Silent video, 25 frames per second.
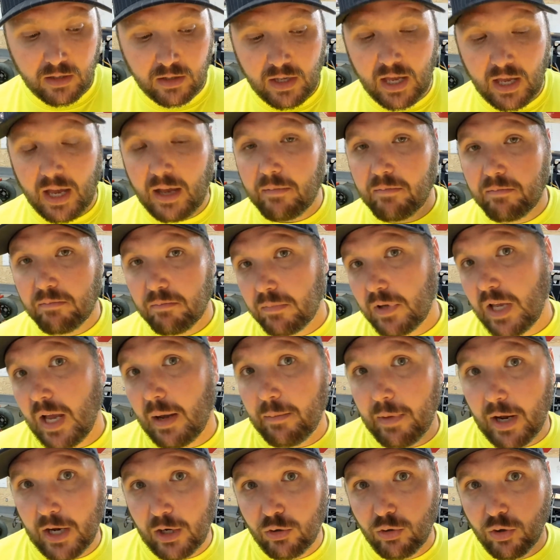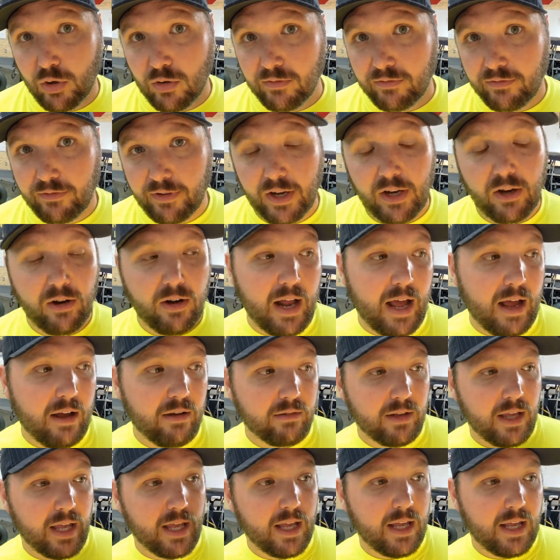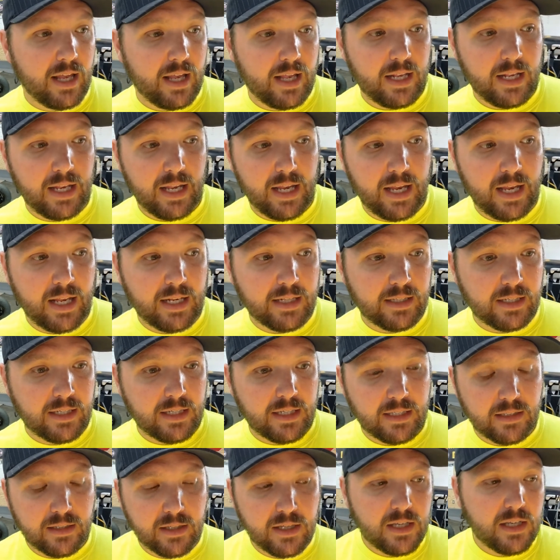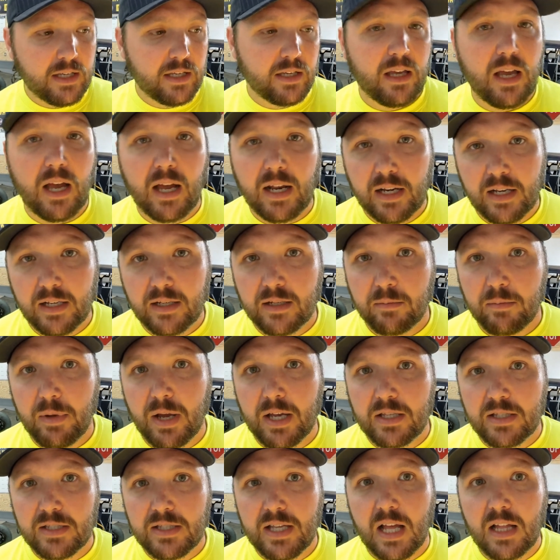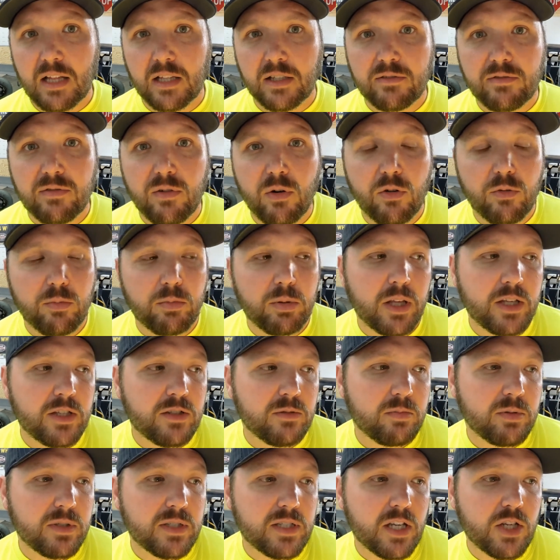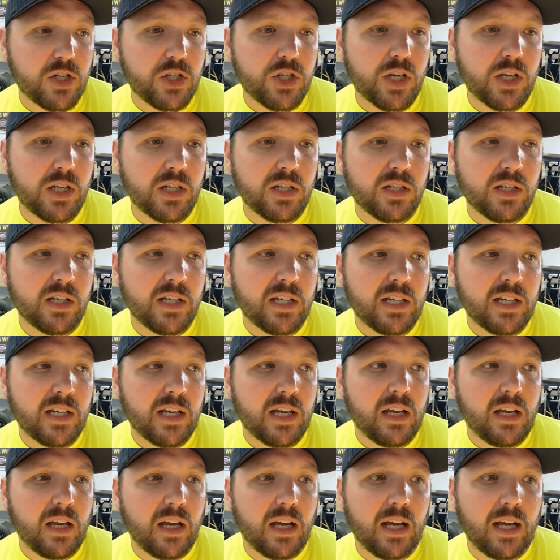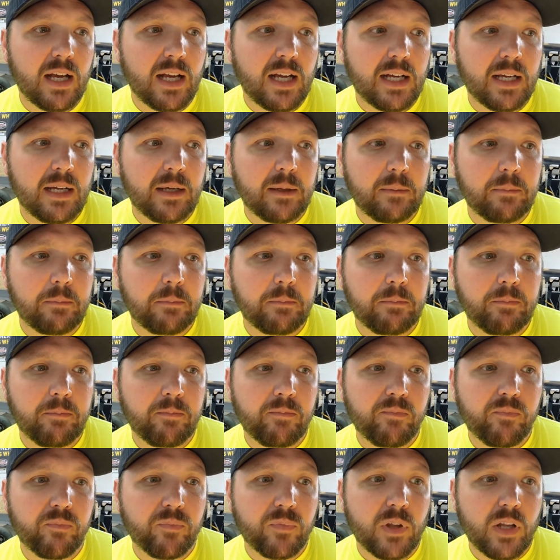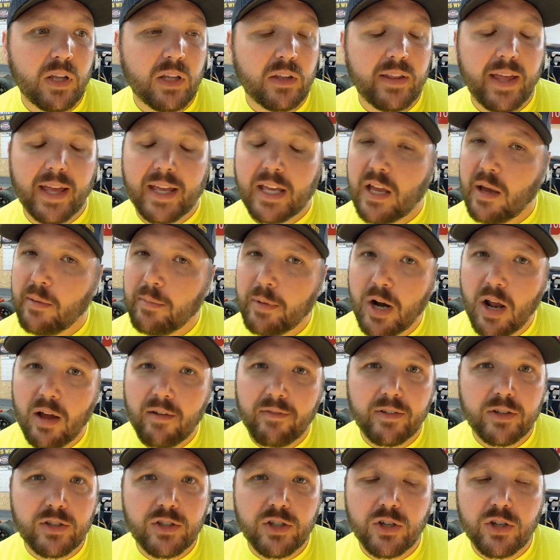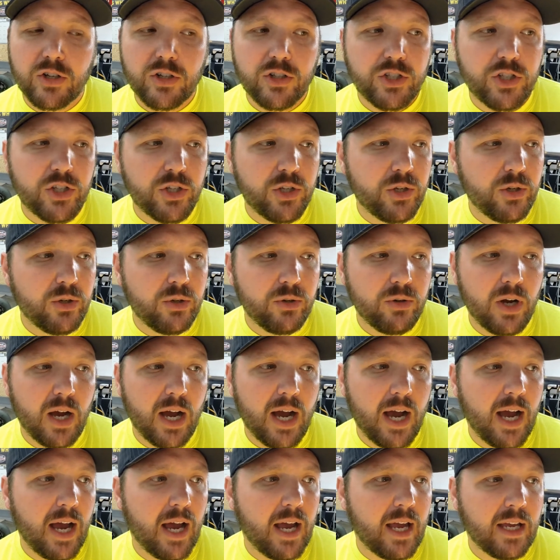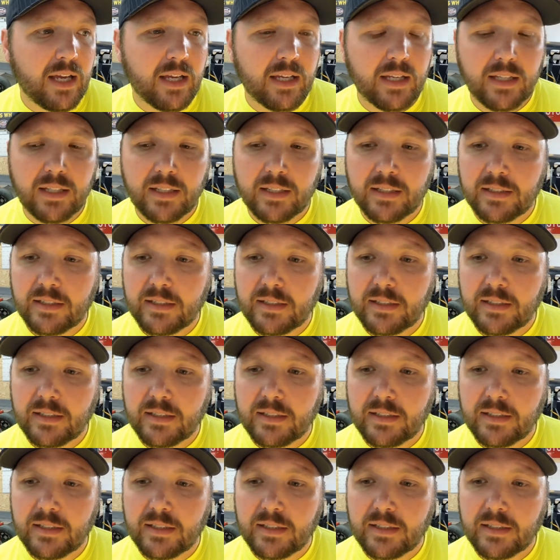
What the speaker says: got my groove figured out and got into my solid fourth place position. Then coming off of turn two, I